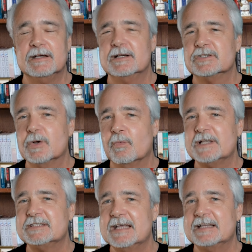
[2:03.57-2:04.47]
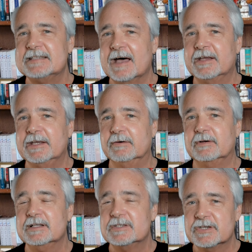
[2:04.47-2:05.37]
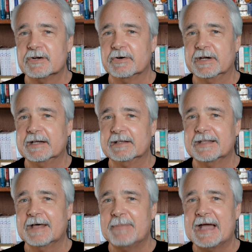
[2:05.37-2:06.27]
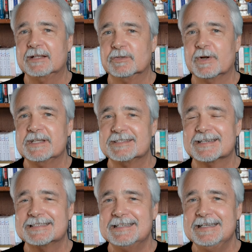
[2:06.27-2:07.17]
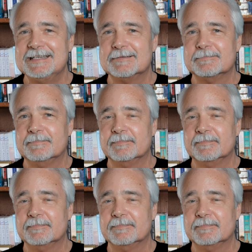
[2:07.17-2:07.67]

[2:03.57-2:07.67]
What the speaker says: So what's that tell you? Considering that back in 2016,